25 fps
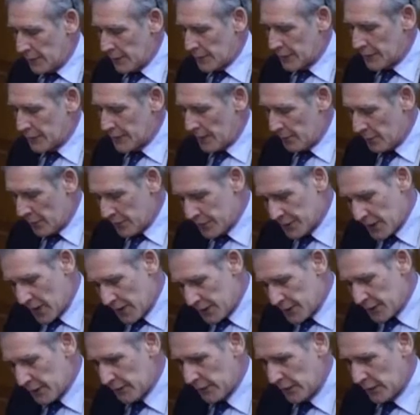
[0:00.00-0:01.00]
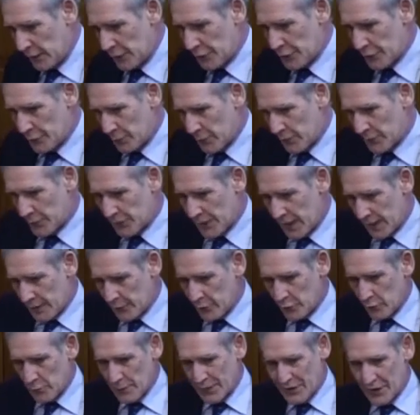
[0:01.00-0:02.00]
Some of the scientific instruments that
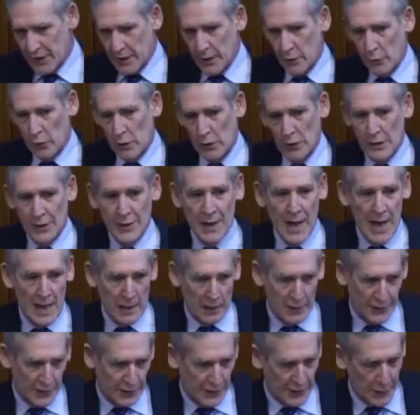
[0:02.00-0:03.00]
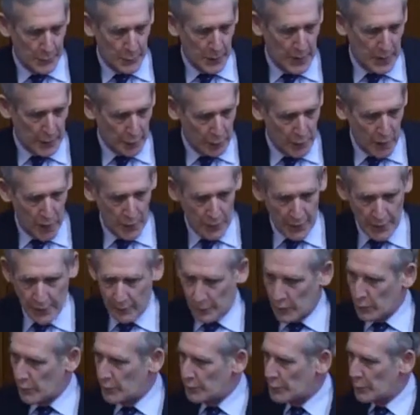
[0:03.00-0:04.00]
do material analysis when it
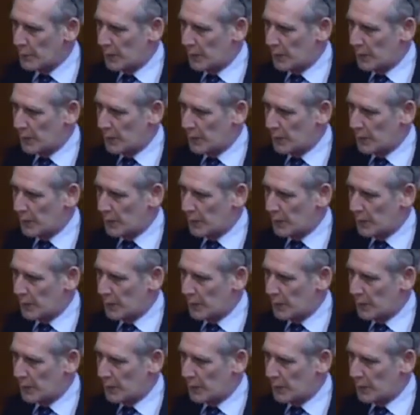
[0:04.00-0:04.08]
rendezvous